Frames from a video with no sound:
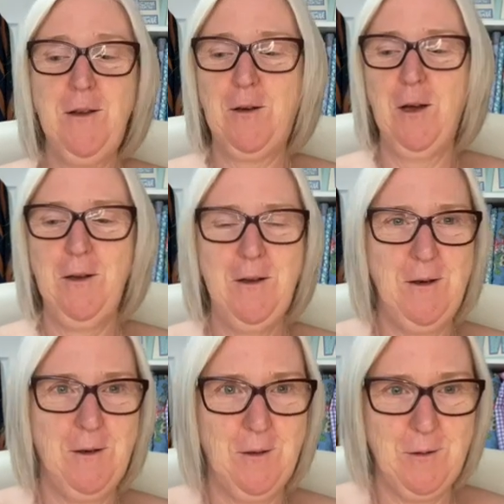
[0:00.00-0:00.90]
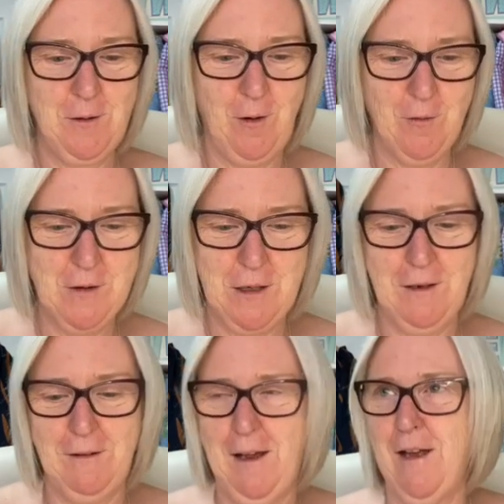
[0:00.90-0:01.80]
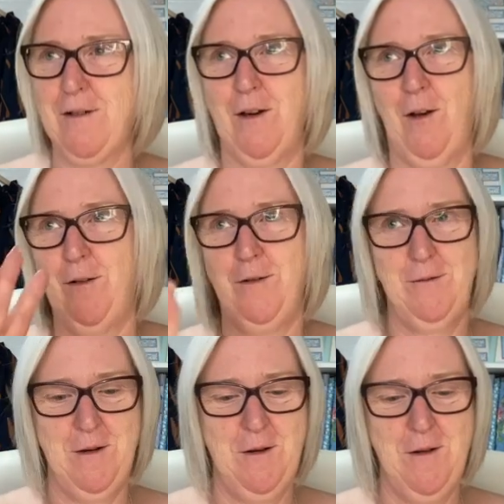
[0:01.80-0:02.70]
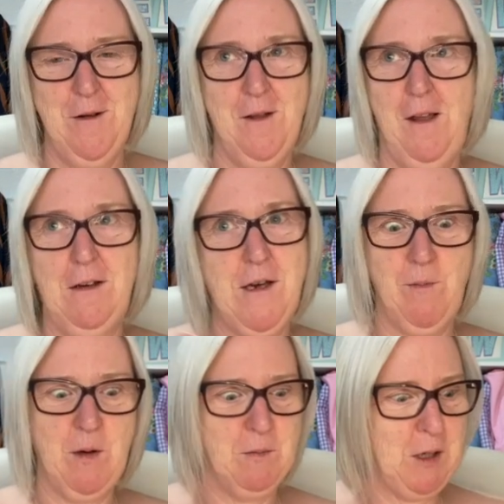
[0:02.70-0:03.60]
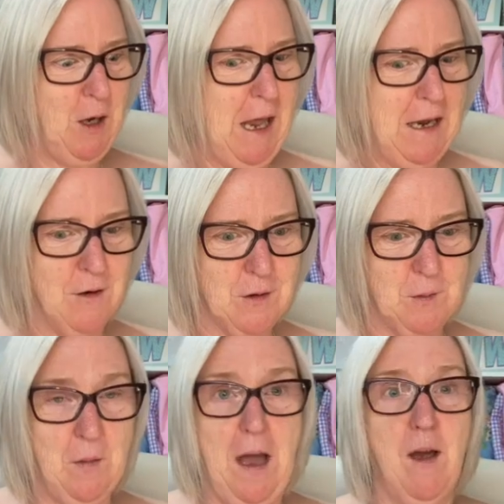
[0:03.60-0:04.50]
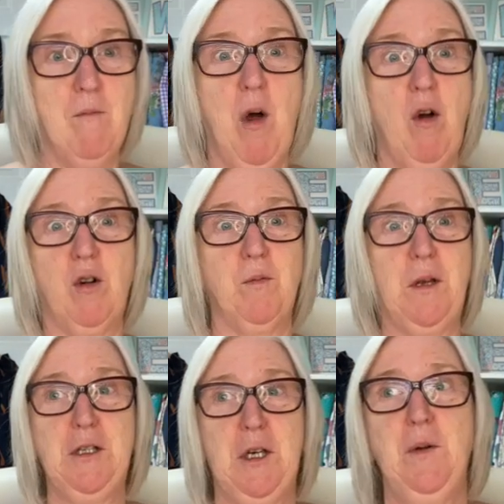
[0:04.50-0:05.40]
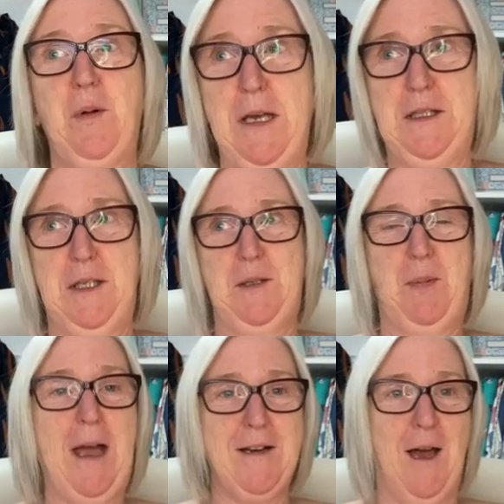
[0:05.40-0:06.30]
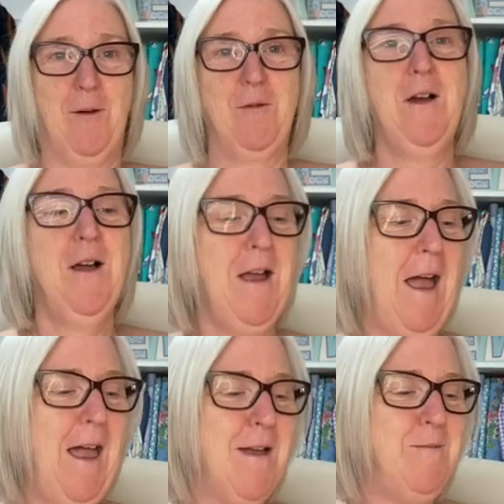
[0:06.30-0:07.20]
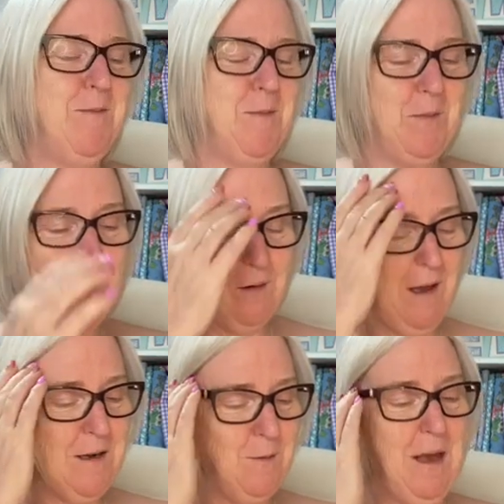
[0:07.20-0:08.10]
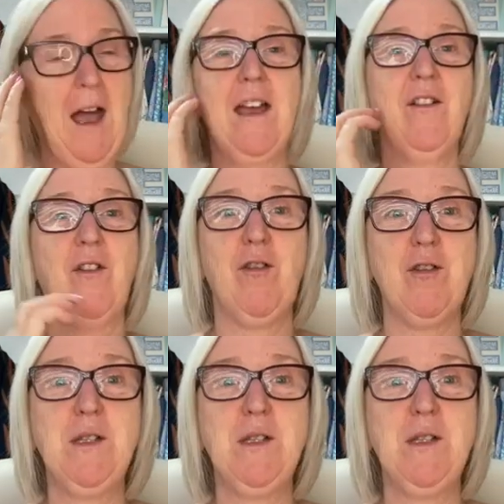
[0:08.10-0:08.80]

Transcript: you, you could have gone to, I don't know, Debenhams online or somewhere and bought a couple of two pieces by now. Um, but anyway, I have a very